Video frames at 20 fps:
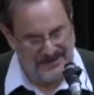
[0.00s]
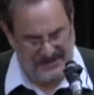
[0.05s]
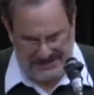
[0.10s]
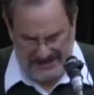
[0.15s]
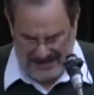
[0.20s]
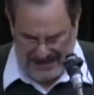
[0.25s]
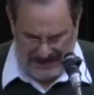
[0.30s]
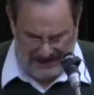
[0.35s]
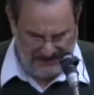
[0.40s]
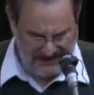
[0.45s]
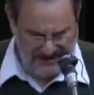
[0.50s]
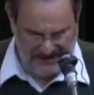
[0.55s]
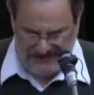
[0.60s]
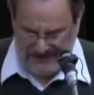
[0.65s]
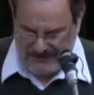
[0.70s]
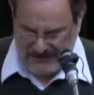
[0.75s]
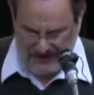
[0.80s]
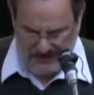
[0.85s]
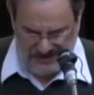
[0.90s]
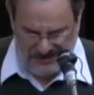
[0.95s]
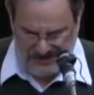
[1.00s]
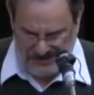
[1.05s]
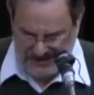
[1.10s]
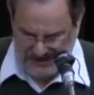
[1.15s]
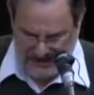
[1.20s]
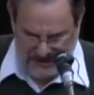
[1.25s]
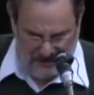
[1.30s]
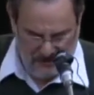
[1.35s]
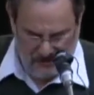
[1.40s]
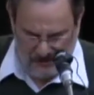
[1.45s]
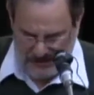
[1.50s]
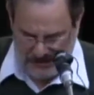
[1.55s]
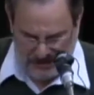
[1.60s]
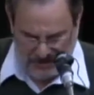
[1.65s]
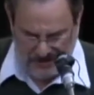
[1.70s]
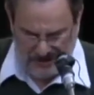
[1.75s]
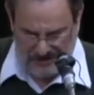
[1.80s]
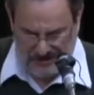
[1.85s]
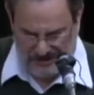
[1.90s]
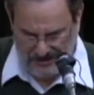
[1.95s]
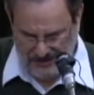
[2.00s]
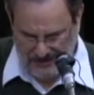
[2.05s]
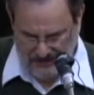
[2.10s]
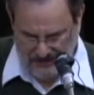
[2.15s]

The townsfolk sing, We shall